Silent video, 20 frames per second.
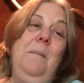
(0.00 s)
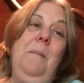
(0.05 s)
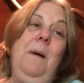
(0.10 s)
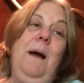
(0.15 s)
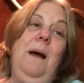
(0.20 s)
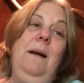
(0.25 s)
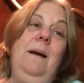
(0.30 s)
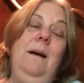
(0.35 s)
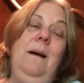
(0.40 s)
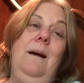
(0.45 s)

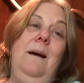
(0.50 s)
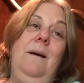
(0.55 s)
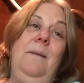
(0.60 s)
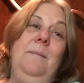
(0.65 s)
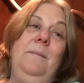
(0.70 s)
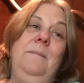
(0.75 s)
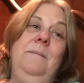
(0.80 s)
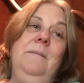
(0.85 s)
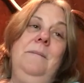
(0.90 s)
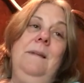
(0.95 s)
But
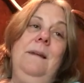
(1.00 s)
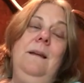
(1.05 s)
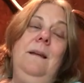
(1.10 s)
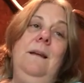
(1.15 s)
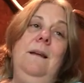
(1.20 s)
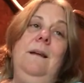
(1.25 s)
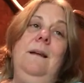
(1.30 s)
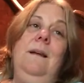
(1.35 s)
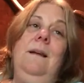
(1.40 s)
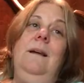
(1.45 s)
um,
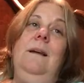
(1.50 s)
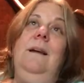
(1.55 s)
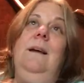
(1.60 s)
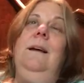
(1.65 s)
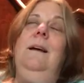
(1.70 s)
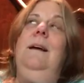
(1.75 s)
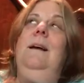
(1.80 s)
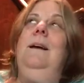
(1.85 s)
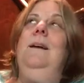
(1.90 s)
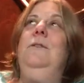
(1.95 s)

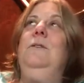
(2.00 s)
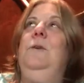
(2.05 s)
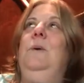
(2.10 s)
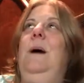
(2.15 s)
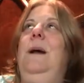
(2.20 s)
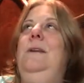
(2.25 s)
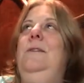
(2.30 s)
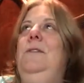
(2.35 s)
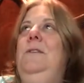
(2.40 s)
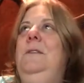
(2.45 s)
so
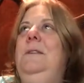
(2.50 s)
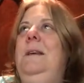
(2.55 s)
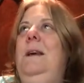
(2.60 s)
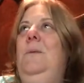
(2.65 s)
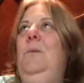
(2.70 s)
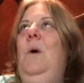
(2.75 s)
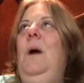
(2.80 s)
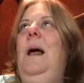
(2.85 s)
I just said,